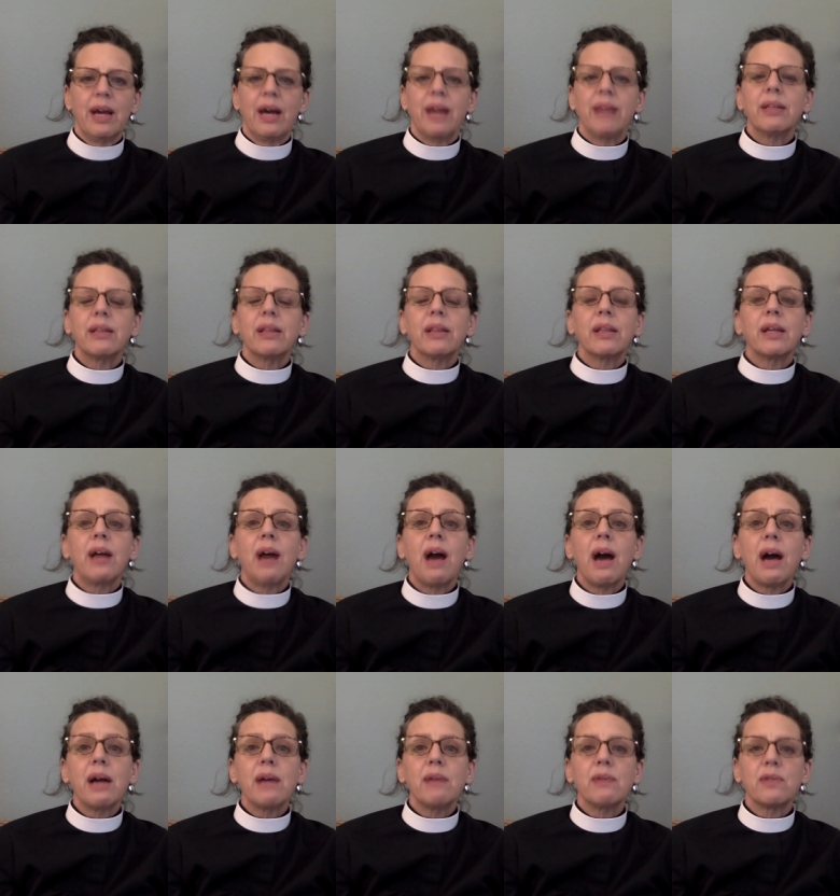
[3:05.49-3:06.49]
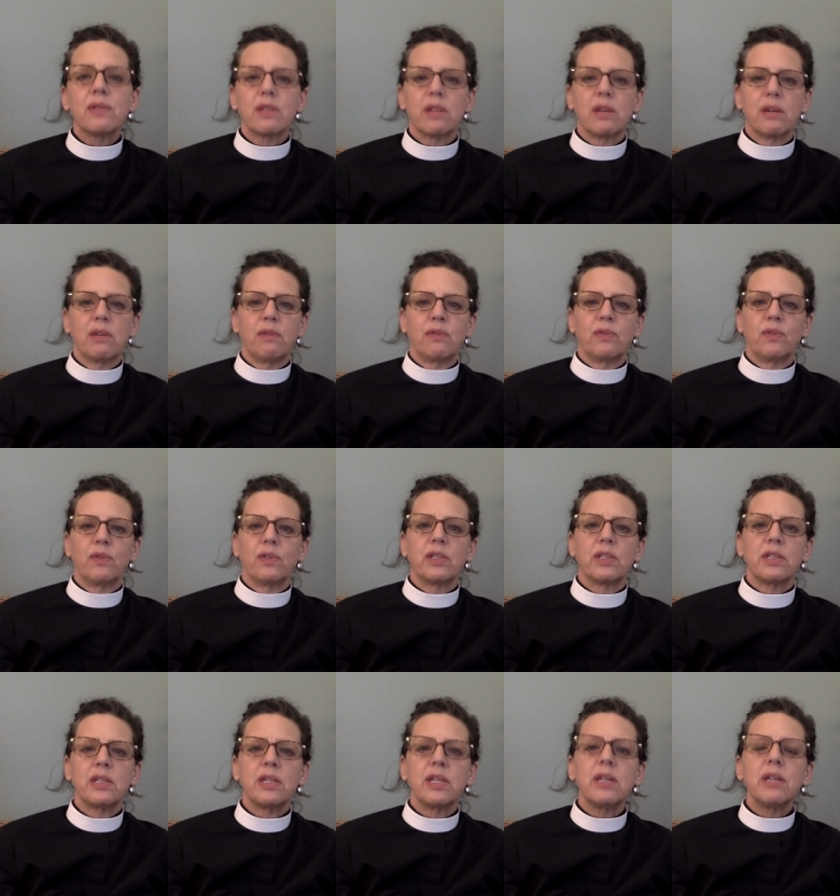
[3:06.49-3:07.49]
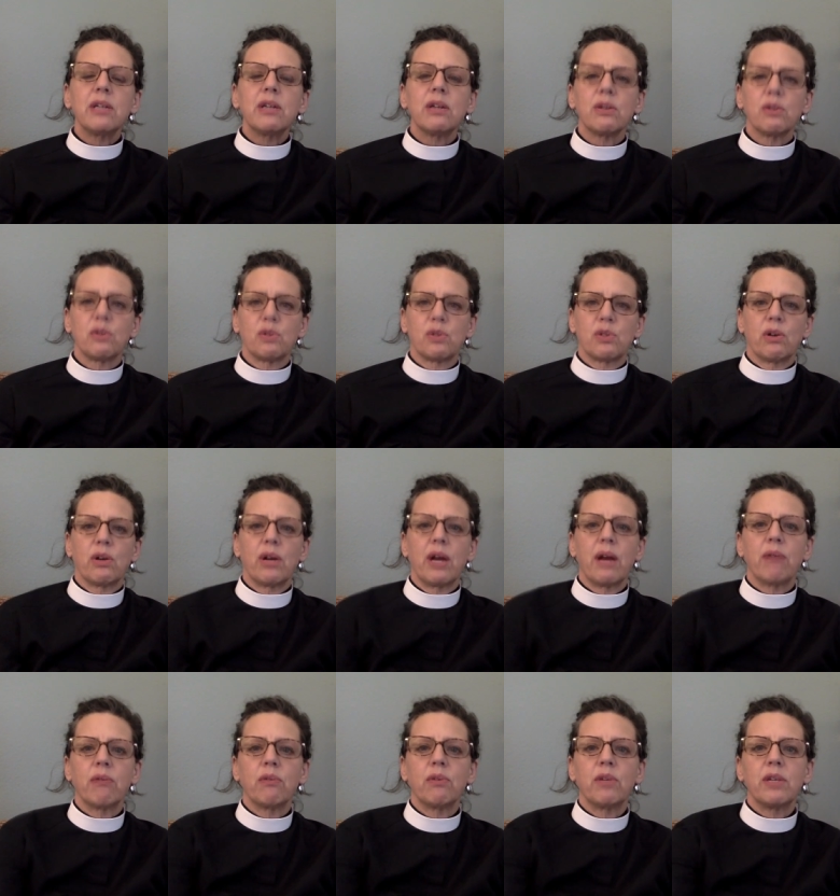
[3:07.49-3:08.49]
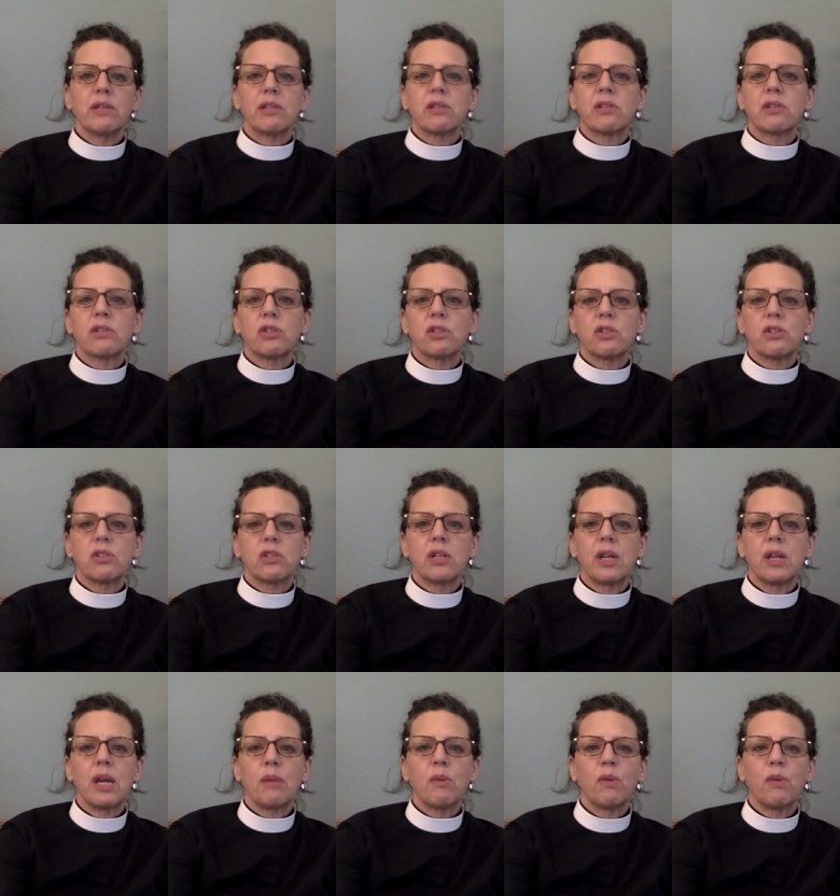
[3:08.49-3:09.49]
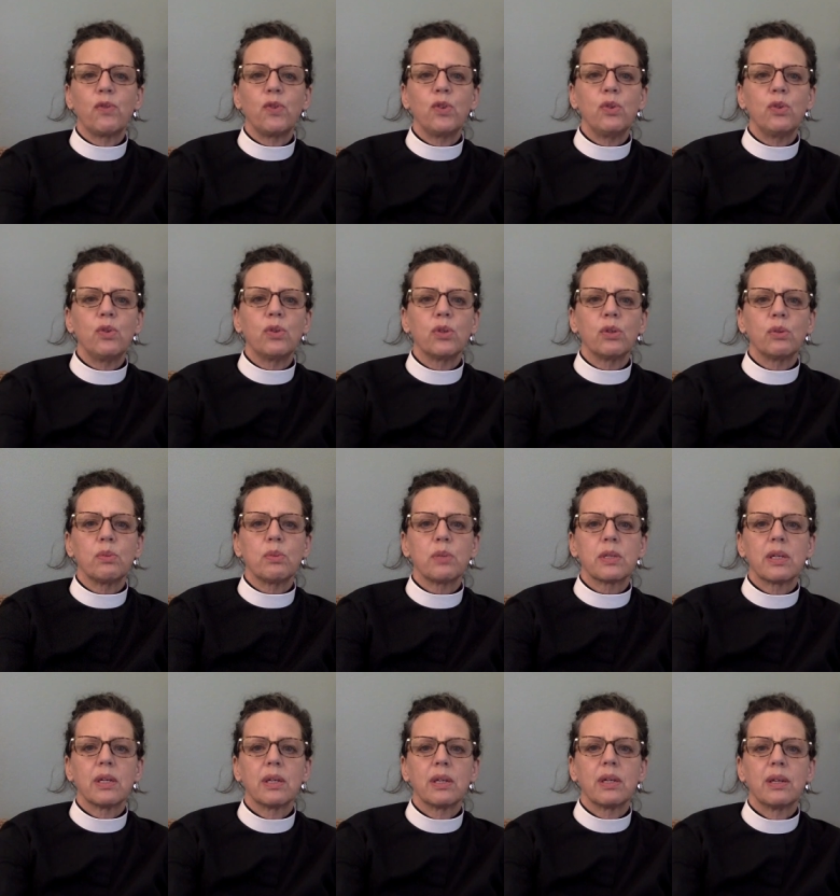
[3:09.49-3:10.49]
and that the lives of Latinos are at risk, just to name a few groups.